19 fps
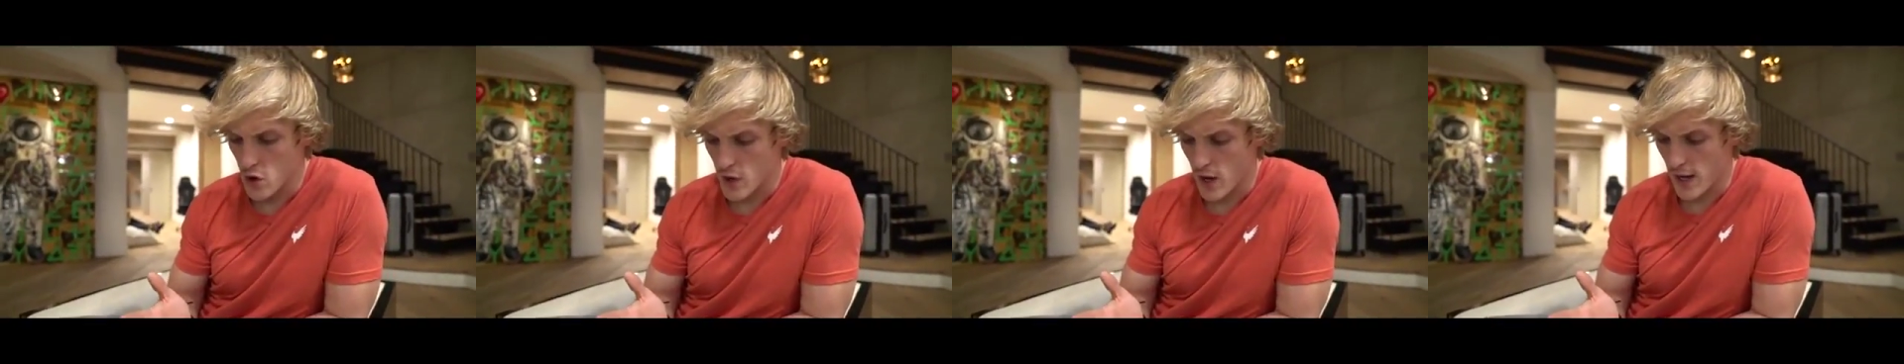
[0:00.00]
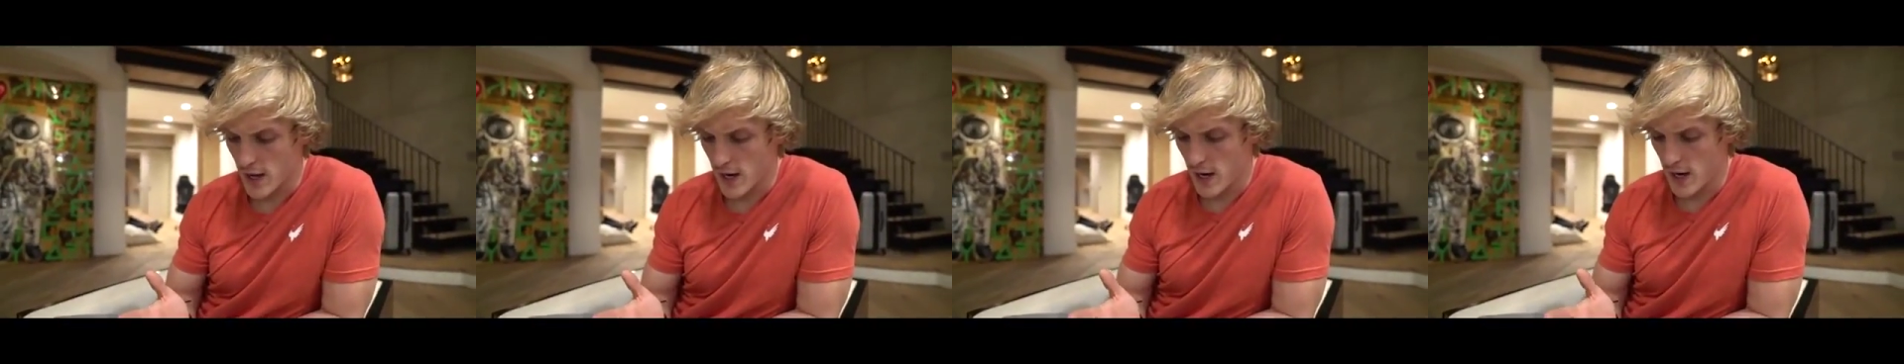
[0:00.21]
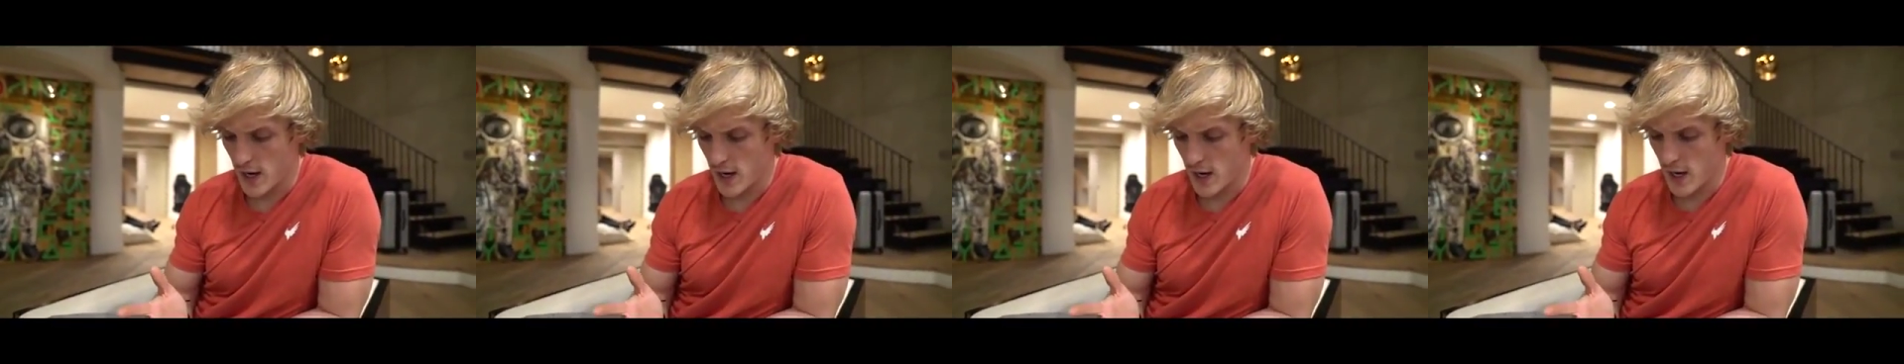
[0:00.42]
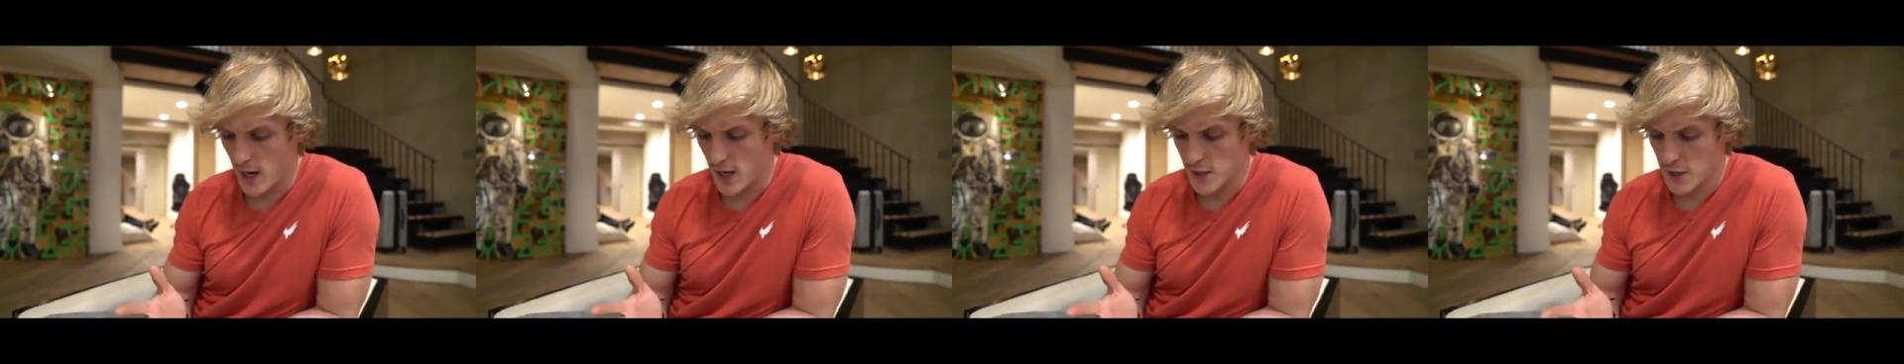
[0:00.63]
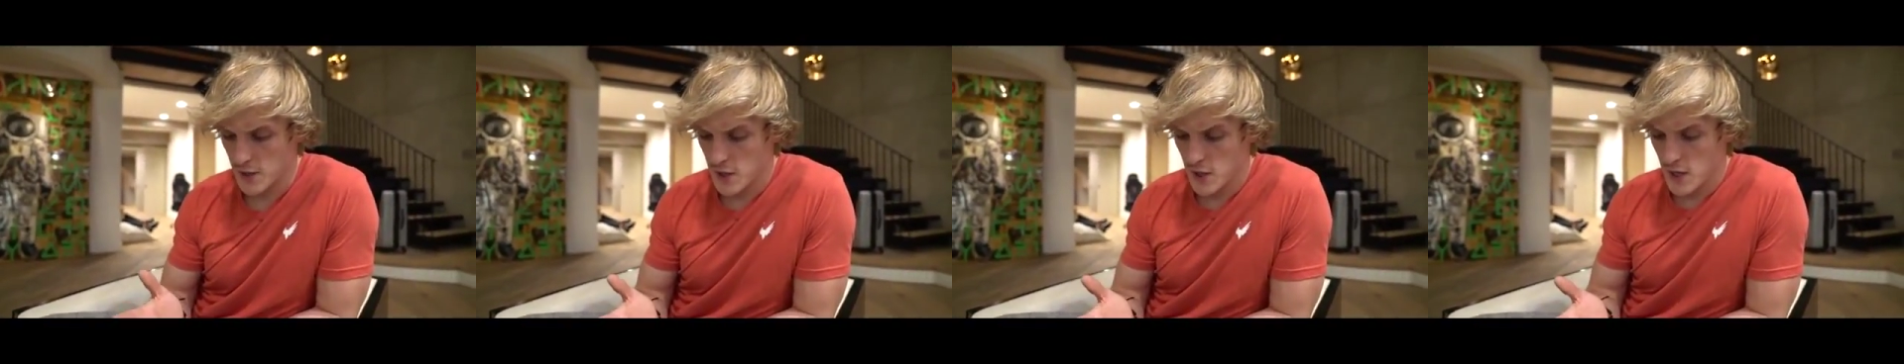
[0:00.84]
Okay.
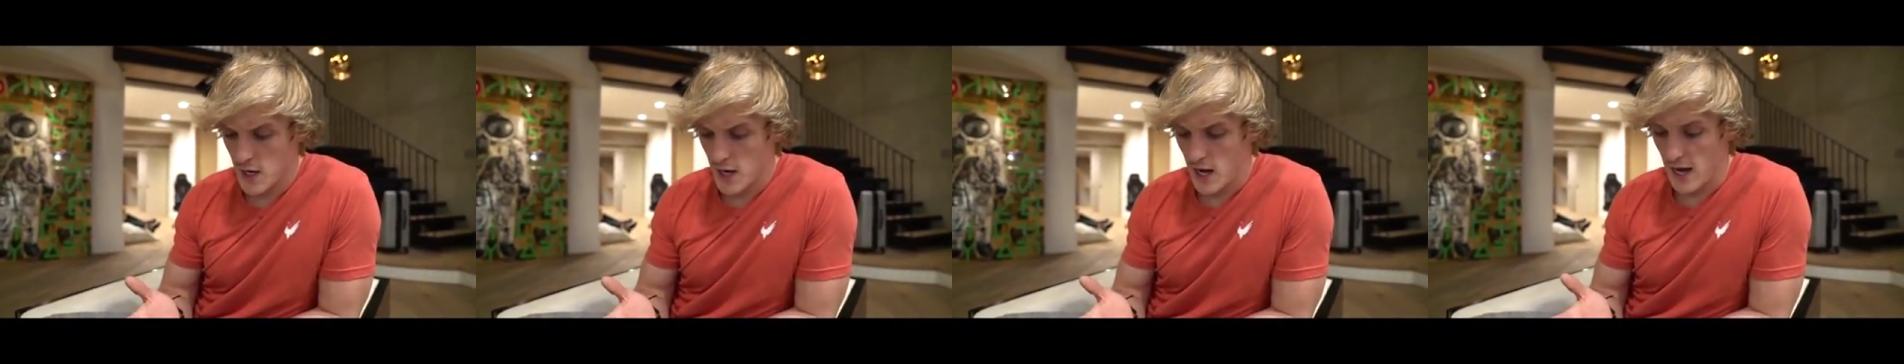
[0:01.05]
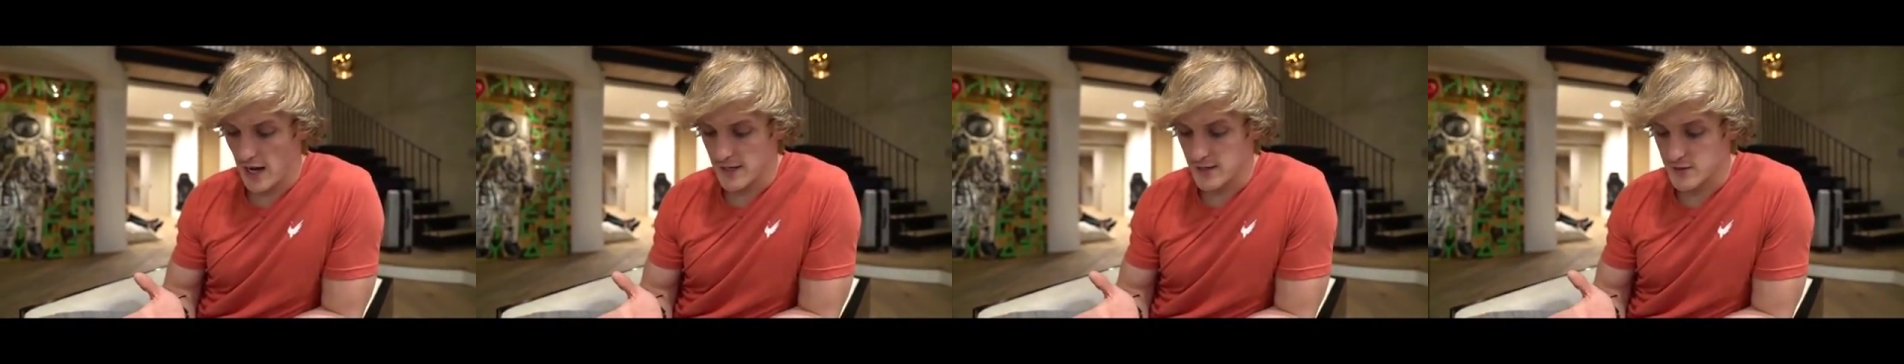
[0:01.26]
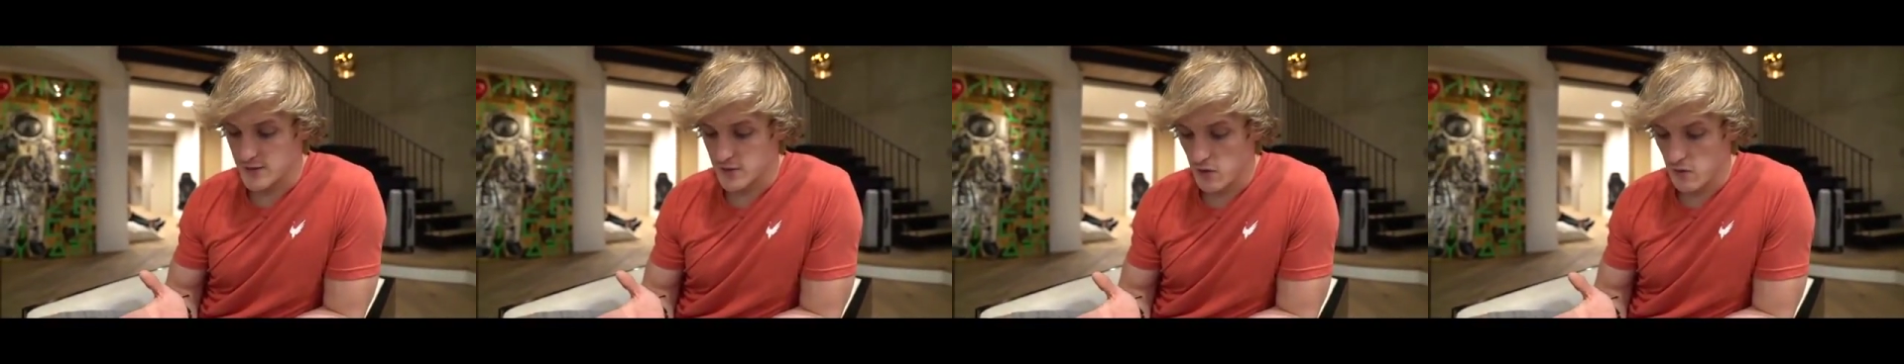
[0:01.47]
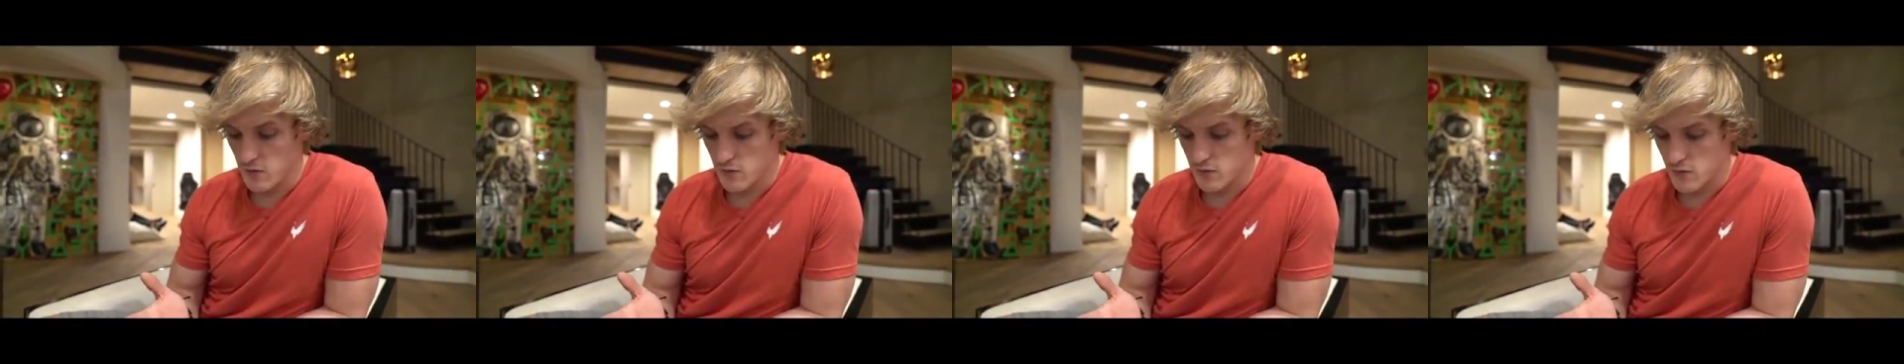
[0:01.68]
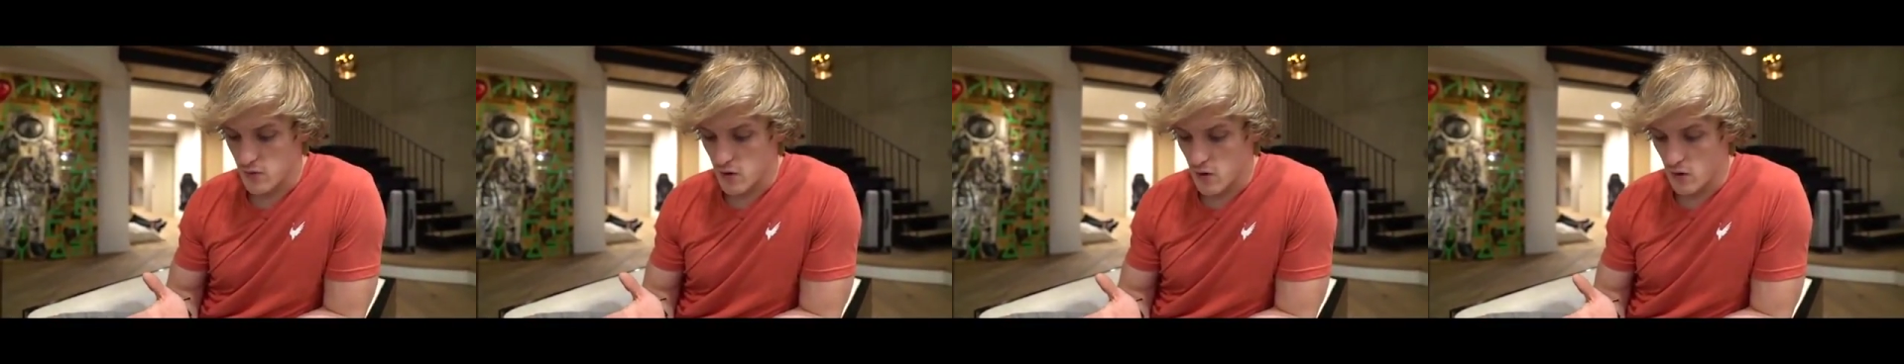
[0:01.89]
I
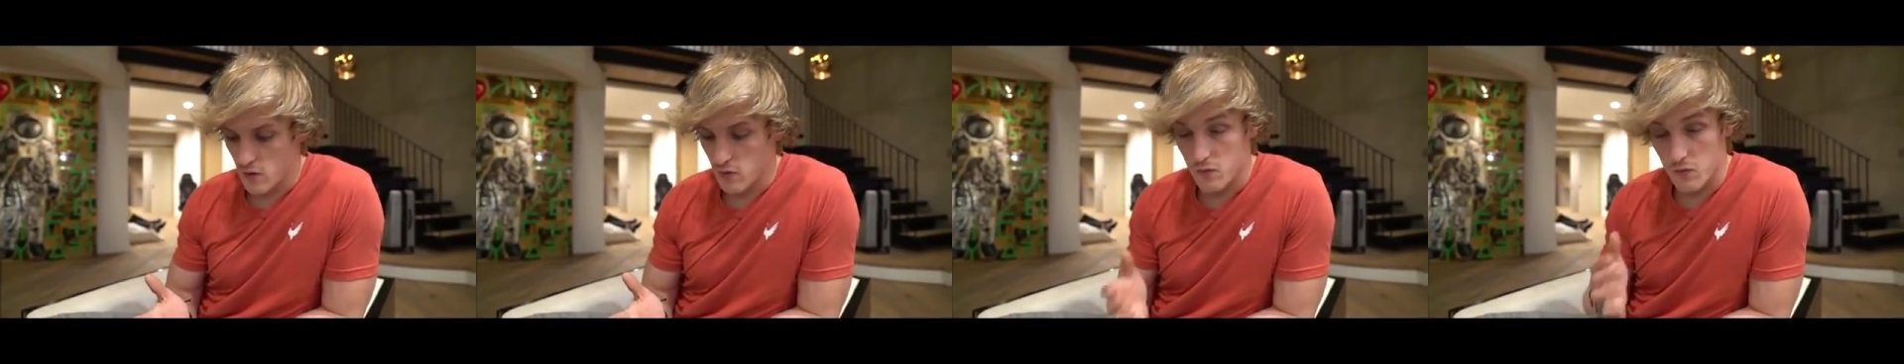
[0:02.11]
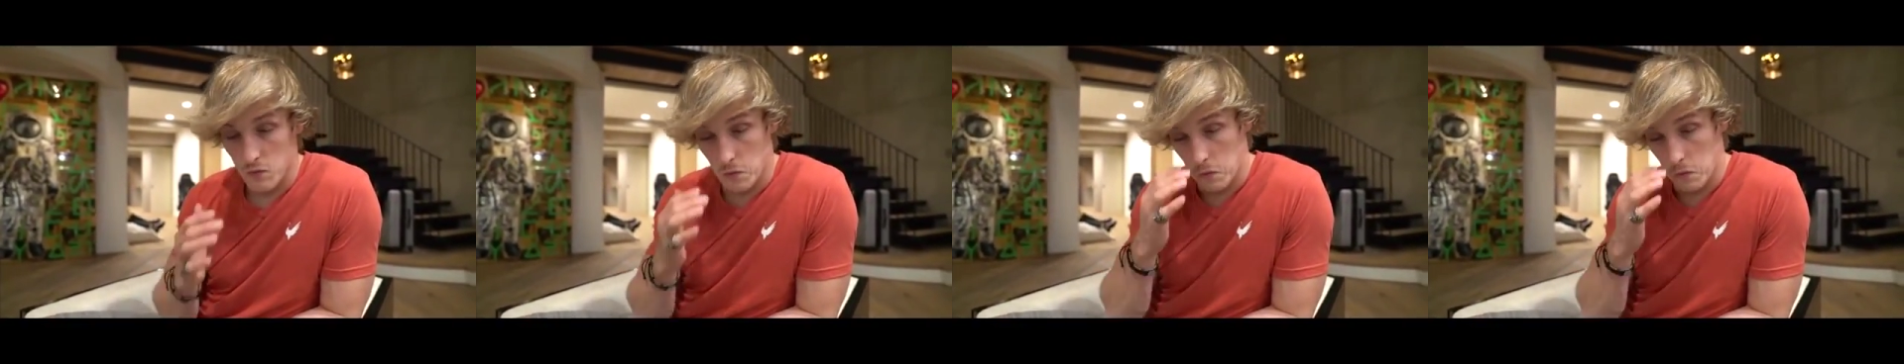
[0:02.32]
don't know